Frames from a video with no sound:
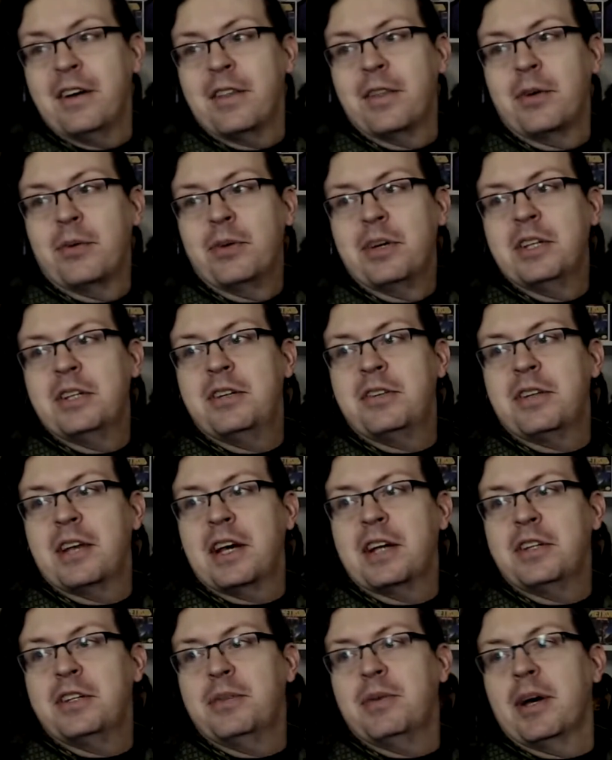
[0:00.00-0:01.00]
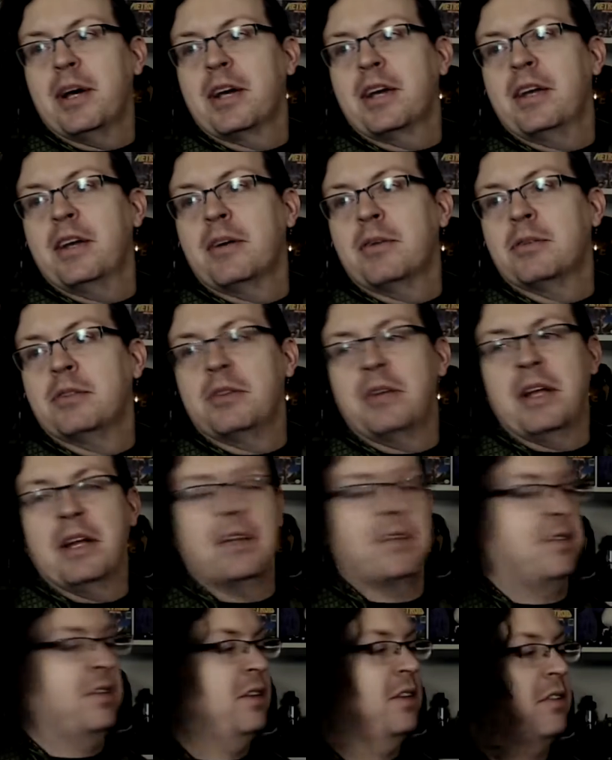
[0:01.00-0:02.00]
Reach statue back here, which you
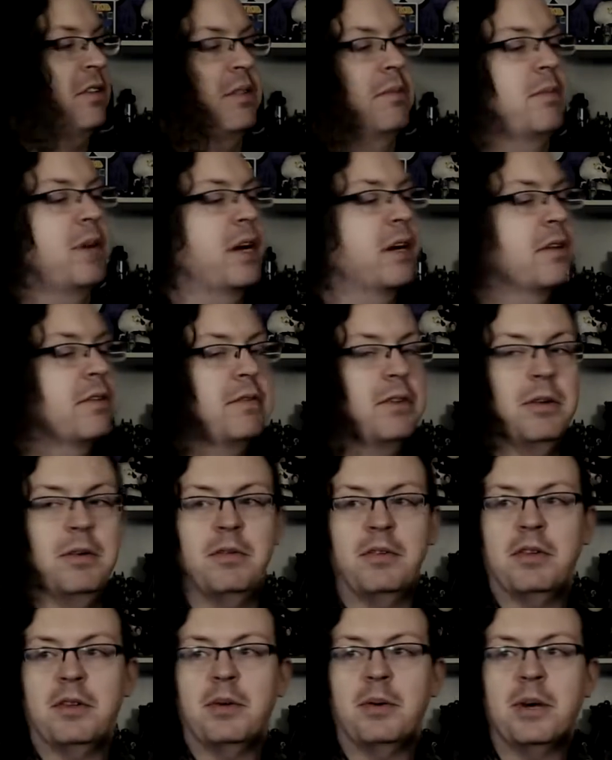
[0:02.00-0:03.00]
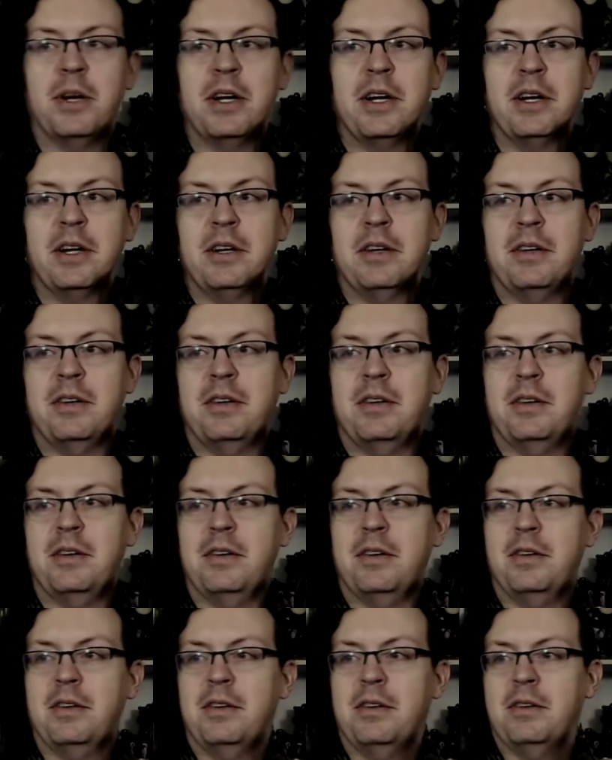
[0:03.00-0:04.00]
can't see because the microphone's in the way.
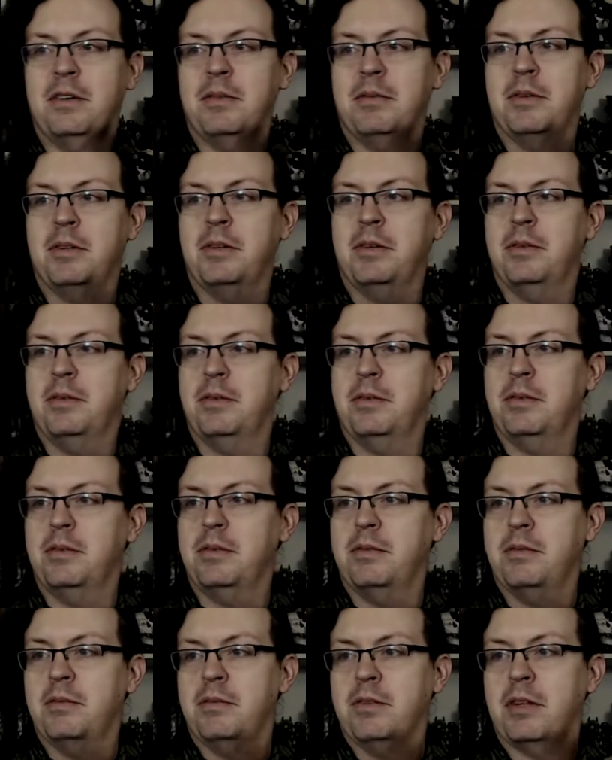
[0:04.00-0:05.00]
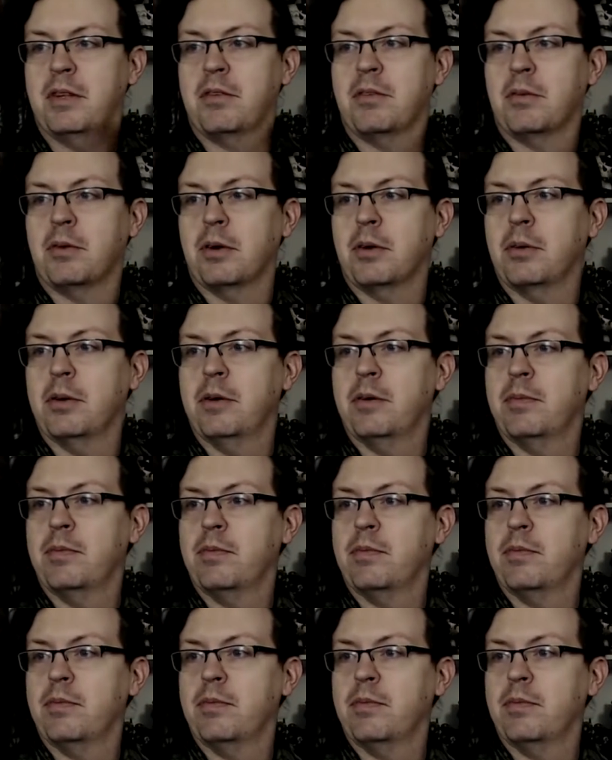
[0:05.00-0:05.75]
Yeah, that's the wrong way.